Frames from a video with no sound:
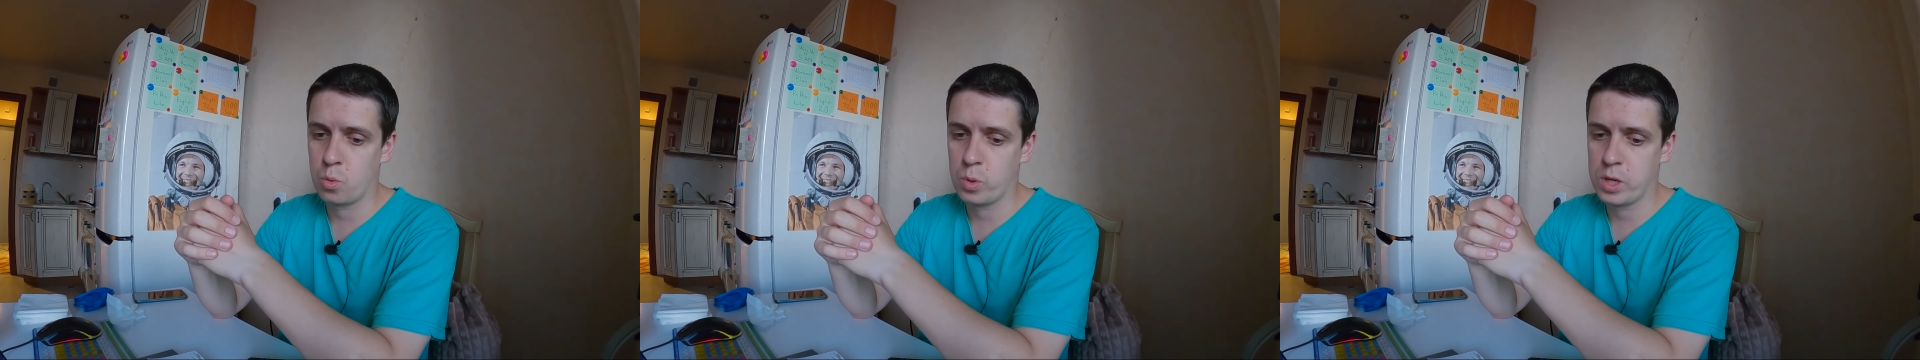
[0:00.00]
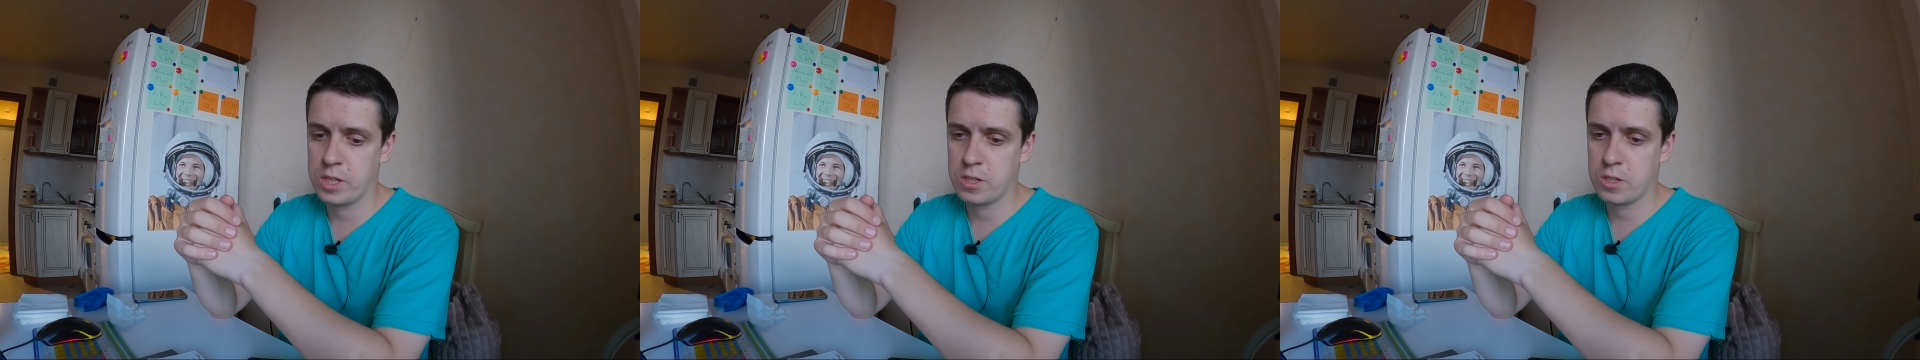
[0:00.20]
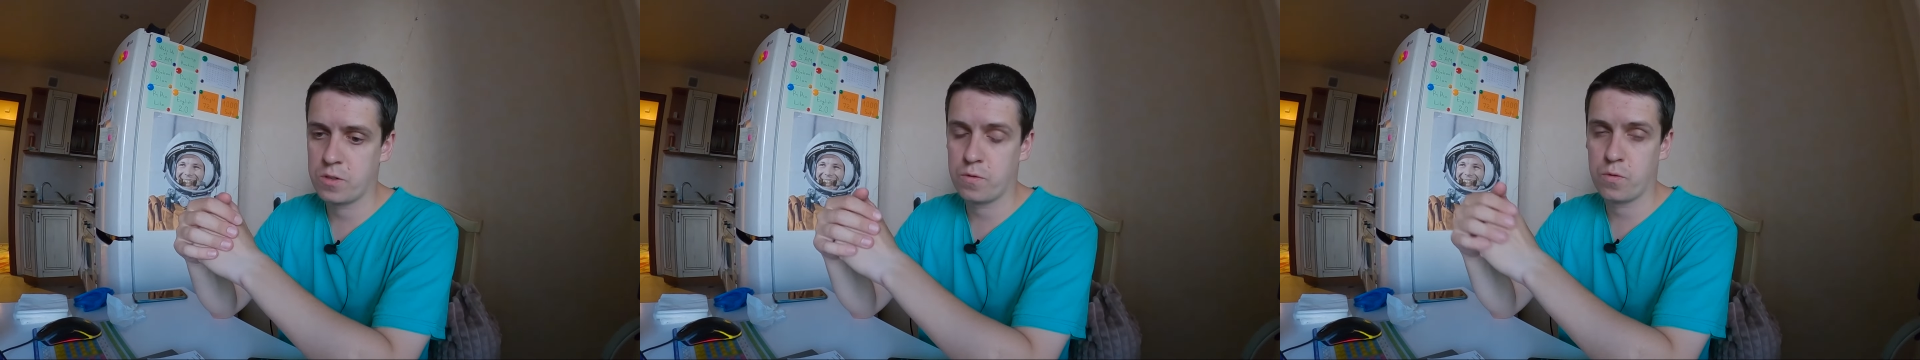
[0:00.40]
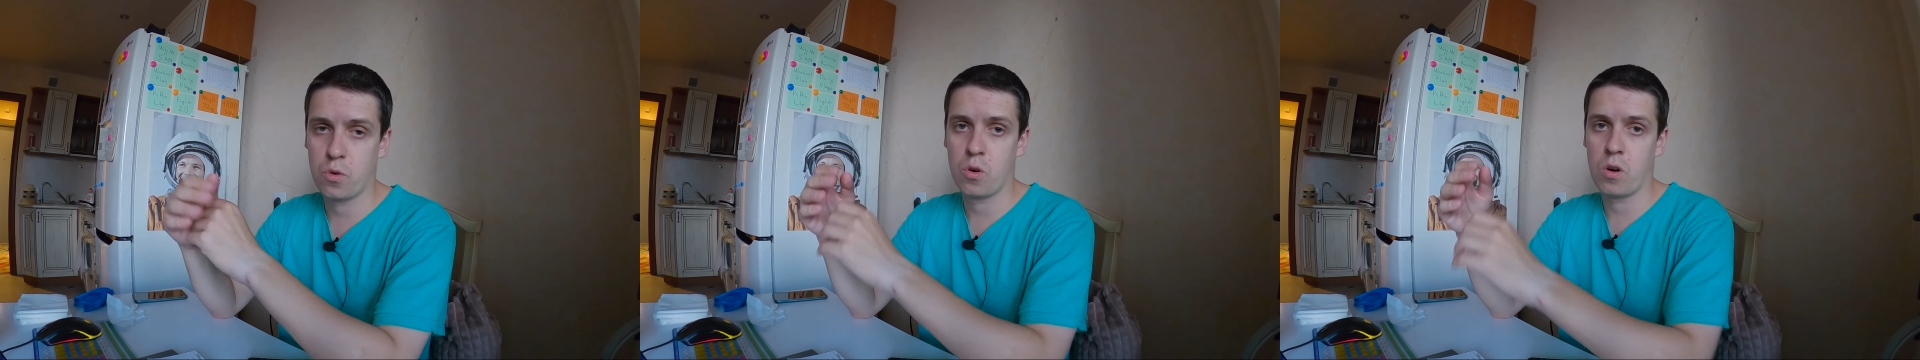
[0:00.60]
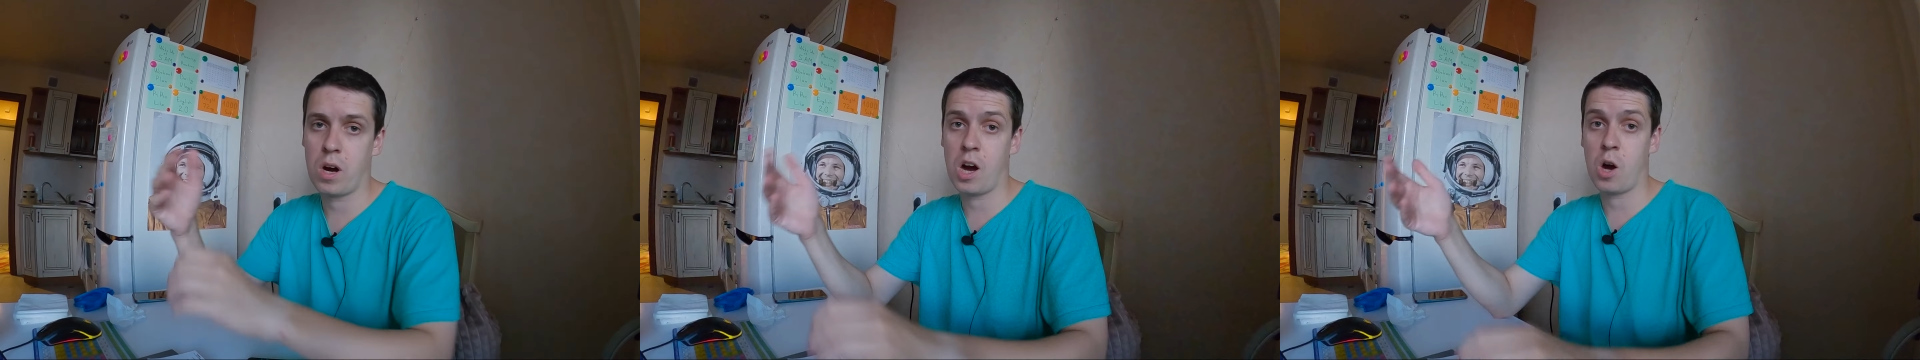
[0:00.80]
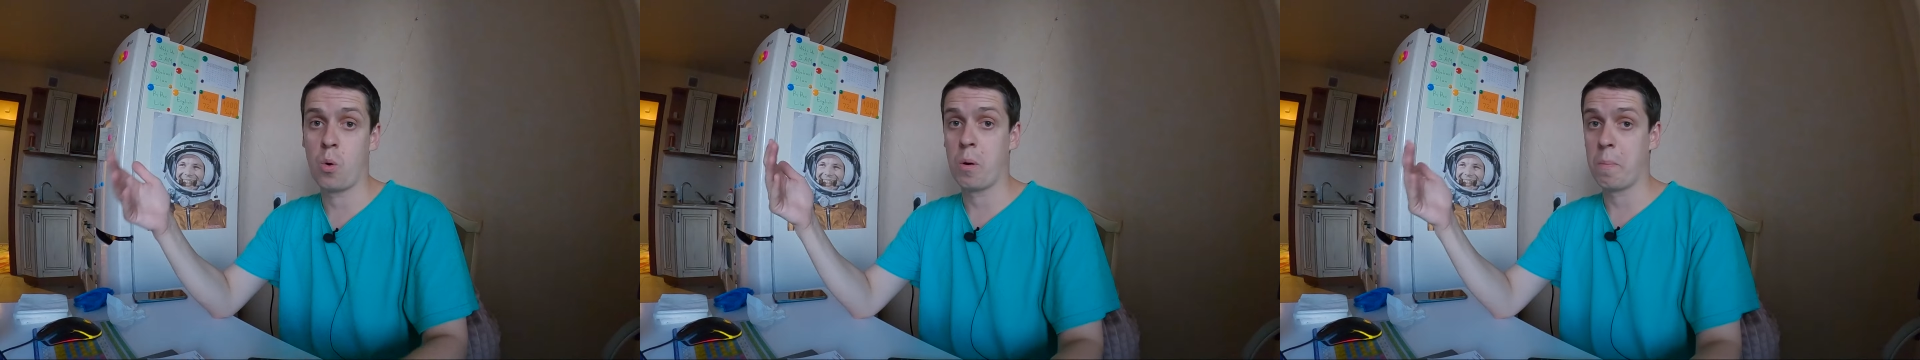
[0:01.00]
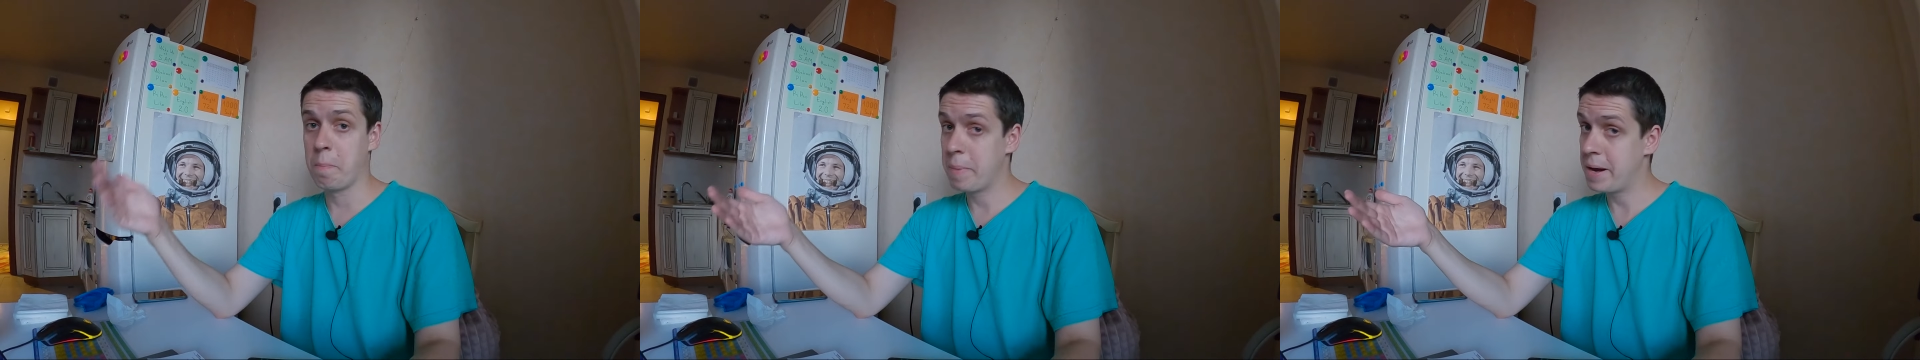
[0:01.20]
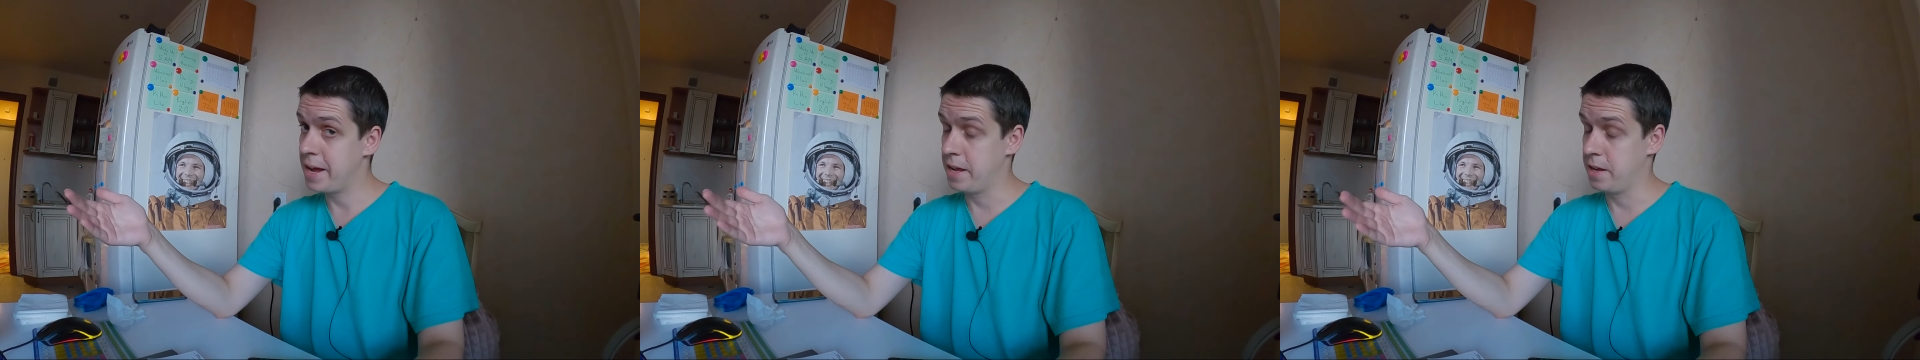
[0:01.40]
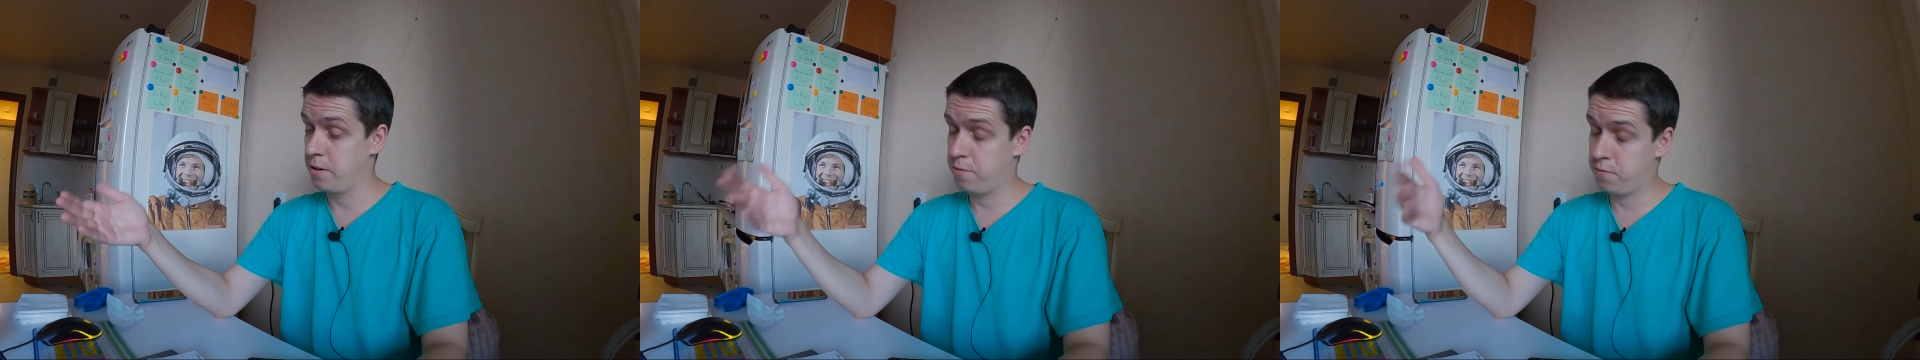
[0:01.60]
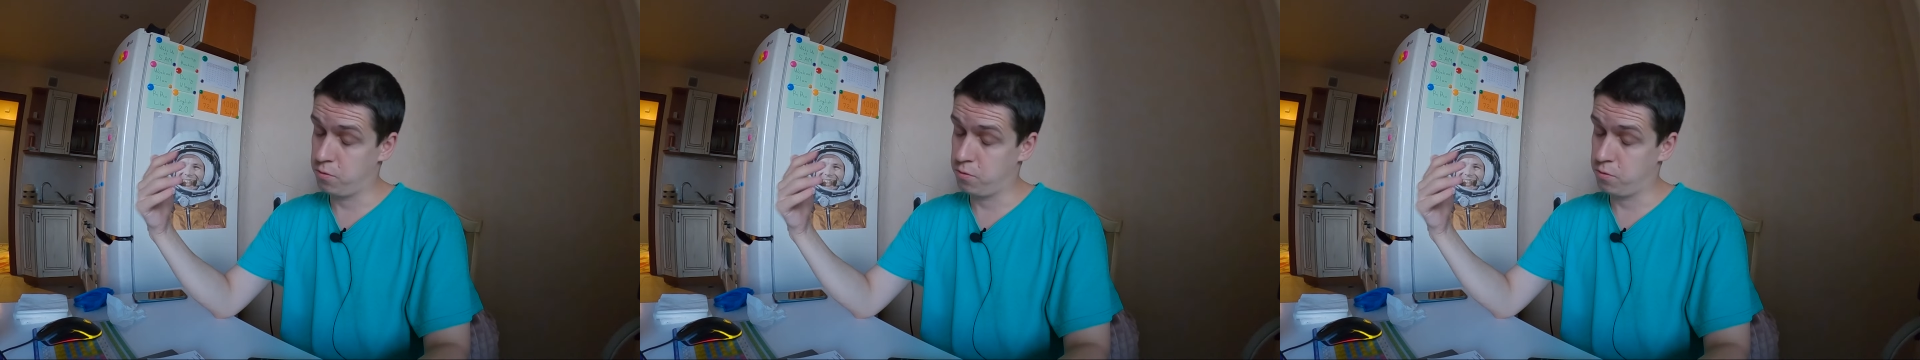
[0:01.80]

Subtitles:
went for our bay